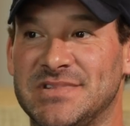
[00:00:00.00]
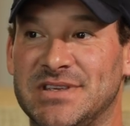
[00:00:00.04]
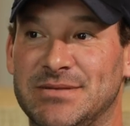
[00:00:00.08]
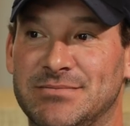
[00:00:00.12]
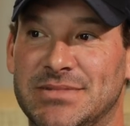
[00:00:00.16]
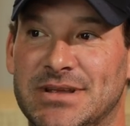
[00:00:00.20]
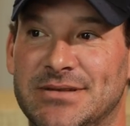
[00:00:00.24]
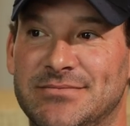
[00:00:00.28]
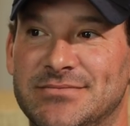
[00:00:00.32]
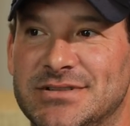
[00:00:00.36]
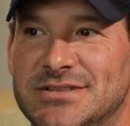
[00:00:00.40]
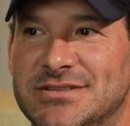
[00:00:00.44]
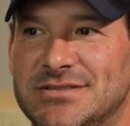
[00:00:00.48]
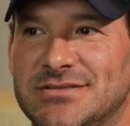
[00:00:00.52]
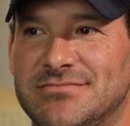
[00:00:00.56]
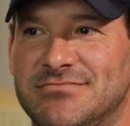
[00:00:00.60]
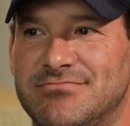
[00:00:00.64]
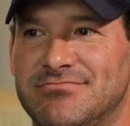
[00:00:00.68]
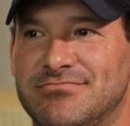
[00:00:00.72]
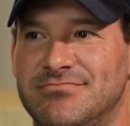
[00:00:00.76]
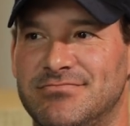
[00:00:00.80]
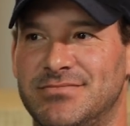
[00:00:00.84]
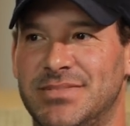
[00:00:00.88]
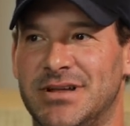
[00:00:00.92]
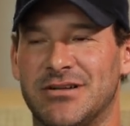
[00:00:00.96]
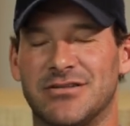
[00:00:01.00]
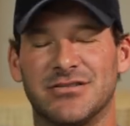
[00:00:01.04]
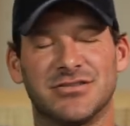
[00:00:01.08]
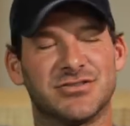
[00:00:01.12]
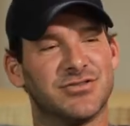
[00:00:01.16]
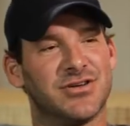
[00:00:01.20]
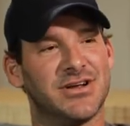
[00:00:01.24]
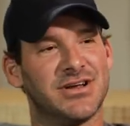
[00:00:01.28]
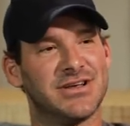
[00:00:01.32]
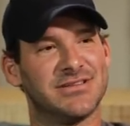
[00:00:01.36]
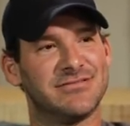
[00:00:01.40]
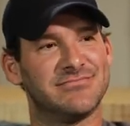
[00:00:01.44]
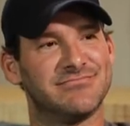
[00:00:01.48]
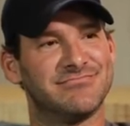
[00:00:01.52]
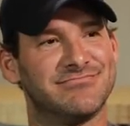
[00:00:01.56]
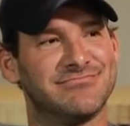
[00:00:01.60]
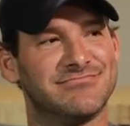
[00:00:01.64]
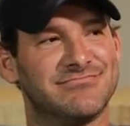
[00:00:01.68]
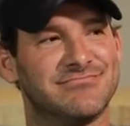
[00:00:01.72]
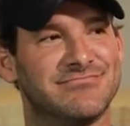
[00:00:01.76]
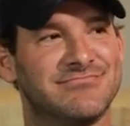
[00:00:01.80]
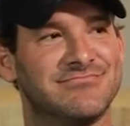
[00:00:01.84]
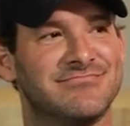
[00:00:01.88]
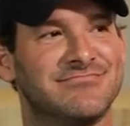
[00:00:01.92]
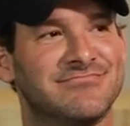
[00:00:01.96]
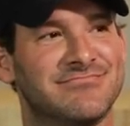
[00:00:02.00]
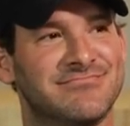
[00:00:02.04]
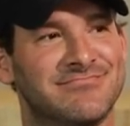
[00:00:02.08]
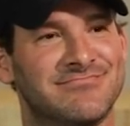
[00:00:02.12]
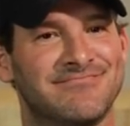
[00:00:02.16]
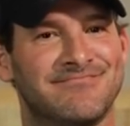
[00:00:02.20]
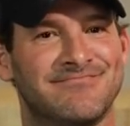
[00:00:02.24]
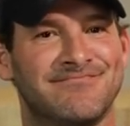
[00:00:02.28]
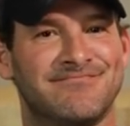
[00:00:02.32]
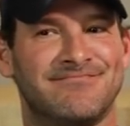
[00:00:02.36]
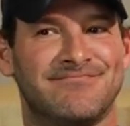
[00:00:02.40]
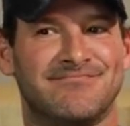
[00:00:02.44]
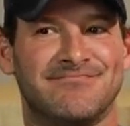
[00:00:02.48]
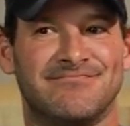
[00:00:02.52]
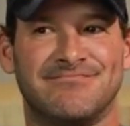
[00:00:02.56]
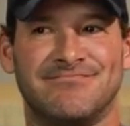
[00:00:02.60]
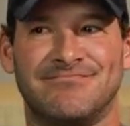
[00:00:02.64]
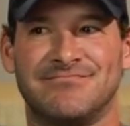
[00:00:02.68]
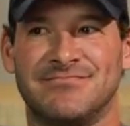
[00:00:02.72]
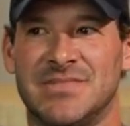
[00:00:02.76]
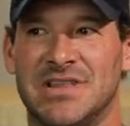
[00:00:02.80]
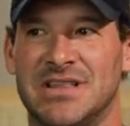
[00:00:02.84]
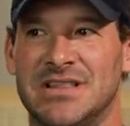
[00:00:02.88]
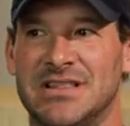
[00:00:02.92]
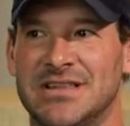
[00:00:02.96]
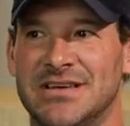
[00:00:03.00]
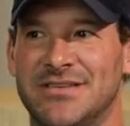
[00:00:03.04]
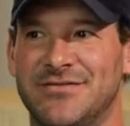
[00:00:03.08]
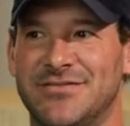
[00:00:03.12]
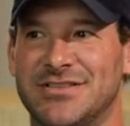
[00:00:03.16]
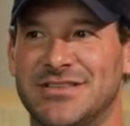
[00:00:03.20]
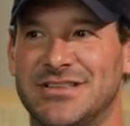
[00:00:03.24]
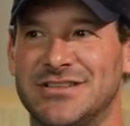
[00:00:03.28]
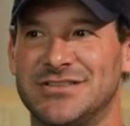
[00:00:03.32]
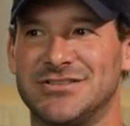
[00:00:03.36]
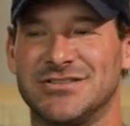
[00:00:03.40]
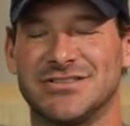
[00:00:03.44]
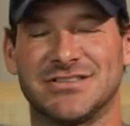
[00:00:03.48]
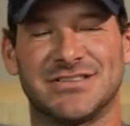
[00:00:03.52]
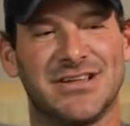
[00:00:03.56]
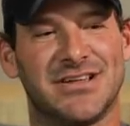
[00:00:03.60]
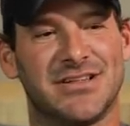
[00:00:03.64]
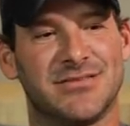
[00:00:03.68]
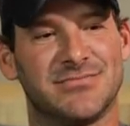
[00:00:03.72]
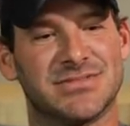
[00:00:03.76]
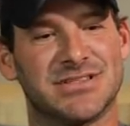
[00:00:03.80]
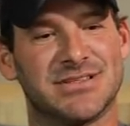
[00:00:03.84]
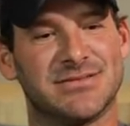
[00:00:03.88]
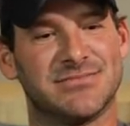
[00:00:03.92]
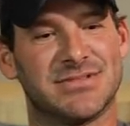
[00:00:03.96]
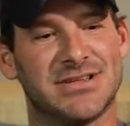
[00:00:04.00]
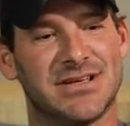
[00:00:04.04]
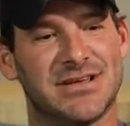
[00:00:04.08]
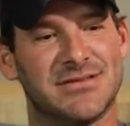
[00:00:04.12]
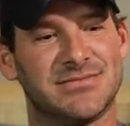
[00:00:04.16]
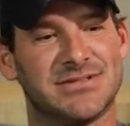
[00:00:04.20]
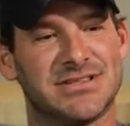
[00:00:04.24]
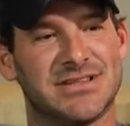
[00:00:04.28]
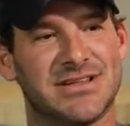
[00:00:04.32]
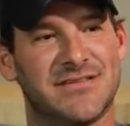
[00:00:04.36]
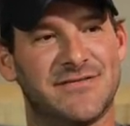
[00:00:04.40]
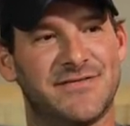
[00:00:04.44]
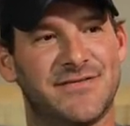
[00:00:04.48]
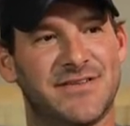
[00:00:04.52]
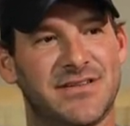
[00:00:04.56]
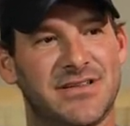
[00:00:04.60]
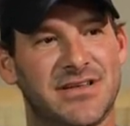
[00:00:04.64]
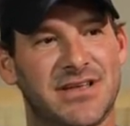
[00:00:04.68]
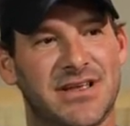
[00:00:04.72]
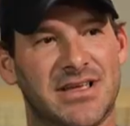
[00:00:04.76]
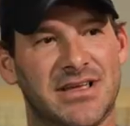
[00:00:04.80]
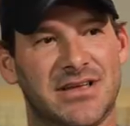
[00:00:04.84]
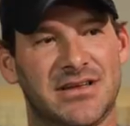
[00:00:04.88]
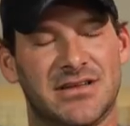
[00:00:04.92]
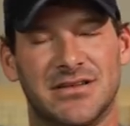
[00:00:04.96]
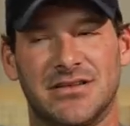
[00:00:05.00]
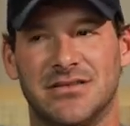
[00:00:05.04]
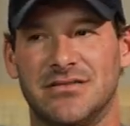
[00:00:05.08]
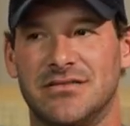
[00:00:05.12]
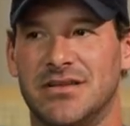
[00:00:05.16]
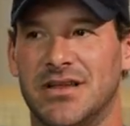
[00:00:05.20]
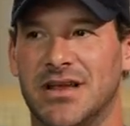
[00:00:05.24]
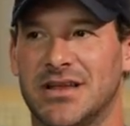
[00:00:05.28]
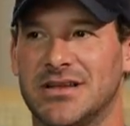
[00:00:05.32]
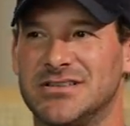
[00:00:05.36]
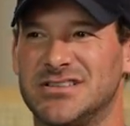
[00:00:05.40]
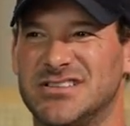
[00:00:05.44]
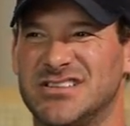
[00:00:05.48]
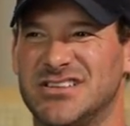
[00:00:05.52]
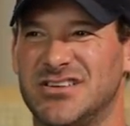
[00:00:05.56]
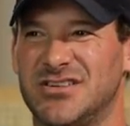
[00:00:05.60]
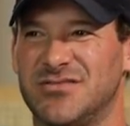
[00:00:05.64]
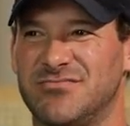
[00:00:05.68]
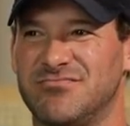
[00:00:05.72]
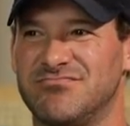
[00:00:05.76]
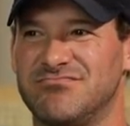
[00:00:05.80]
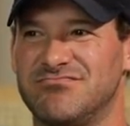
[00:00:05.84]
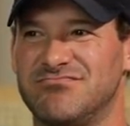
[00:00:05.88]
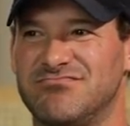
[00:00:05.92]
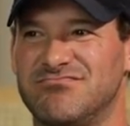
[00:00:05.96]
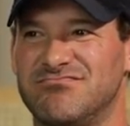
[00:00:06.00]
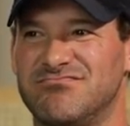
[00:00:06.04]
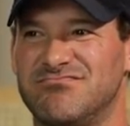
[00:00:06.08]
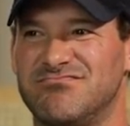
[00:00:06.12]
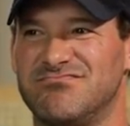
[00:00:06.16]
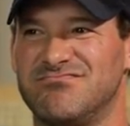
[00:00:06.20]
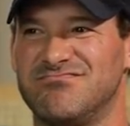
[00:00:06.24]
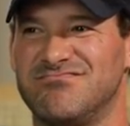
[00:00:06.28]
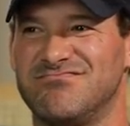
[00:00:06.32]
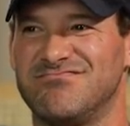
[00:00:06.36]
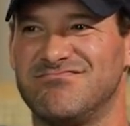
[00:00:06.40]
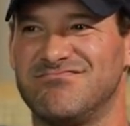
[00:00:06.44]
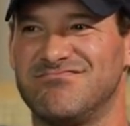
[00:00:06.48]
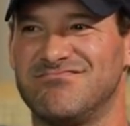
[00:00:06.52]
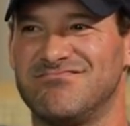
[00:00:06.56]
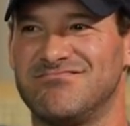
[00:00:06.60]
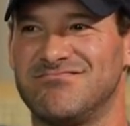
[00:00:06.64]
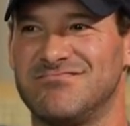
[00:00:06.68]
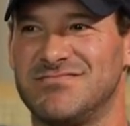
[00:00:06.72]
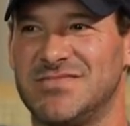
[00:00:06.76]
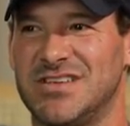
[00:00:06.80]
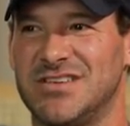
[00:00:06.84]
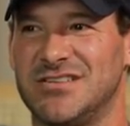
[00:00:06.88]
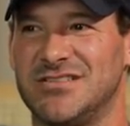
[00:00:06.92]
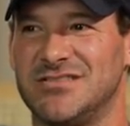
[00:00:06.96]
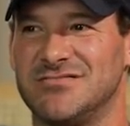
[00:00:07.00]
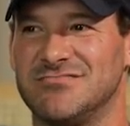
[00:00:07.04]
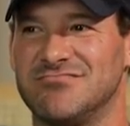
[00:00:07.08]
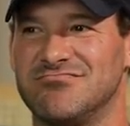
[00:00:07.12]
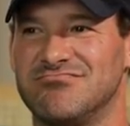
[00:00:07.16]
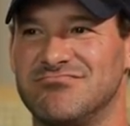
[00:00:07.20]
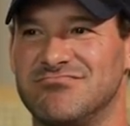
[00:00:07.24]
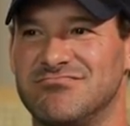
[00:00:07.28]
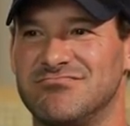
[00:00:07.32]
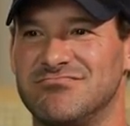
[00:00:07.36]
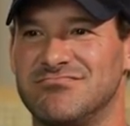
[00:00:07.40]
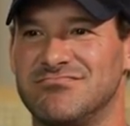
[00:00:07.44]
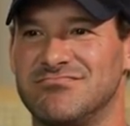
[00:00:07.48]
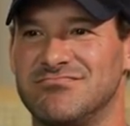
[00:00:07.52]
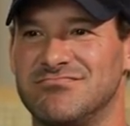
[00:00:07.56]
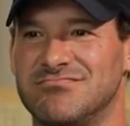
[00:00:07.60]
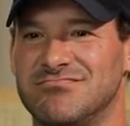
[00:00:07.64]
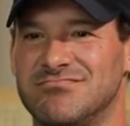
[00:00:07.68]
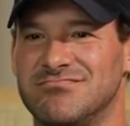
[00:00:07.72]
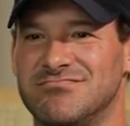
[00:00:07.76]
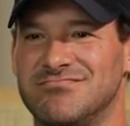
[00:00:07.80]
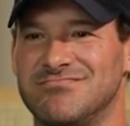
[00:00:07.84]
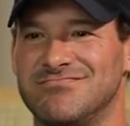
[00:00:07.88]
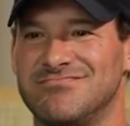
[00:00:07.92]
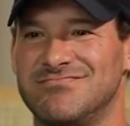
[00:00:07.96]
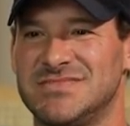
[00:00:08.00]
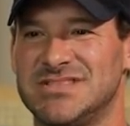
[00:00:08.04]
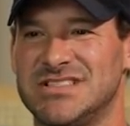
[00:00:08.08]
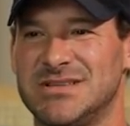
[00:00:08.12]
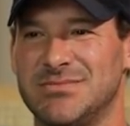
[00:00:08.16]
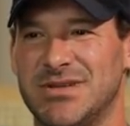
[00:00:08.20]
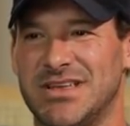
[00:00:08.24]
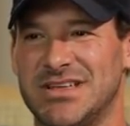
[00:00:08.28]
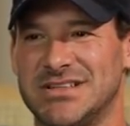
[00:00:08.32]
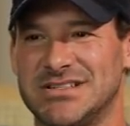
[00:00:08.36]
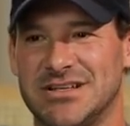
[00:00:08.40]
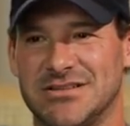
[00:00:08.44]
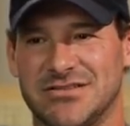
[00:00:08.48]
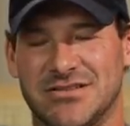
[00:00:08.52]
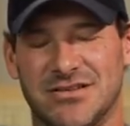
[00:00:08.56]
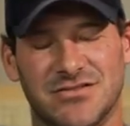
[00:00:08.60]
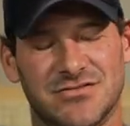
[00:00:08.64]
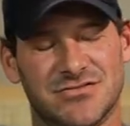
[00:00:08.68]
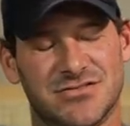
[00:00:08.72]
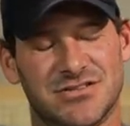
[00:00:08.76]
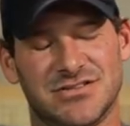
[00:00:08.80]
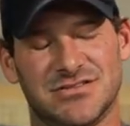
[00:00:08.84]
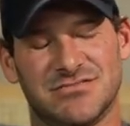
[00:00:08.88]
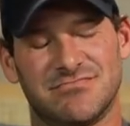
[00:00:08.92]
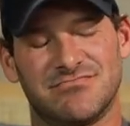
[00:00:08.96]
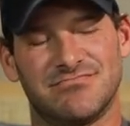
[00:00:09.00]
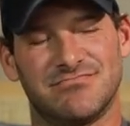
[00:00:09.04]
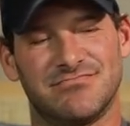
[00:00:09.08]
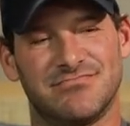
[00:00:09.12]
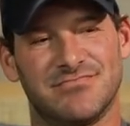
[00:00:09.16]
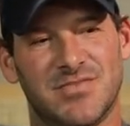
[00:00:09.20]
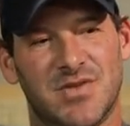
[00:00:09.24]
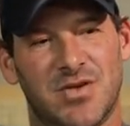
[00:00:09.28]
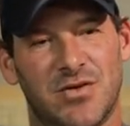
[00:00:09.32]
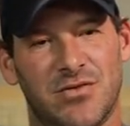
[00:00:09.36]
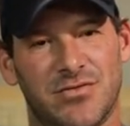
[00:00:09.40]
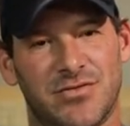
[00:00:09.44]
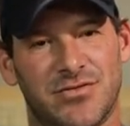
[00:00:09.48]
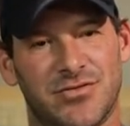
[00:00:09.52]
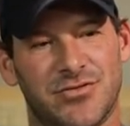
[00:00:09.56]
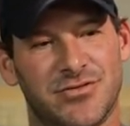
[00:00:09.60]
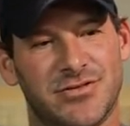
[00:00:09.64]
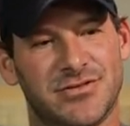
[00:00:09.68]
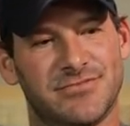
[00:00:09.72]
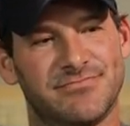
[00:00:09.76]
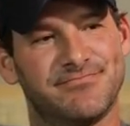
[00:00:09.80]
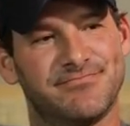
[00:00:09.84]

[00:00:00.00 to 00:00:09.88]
sometimes it's better to try and live it than just tell them sometimes. And I felt like I could I could just help, you know, some kids out there just going through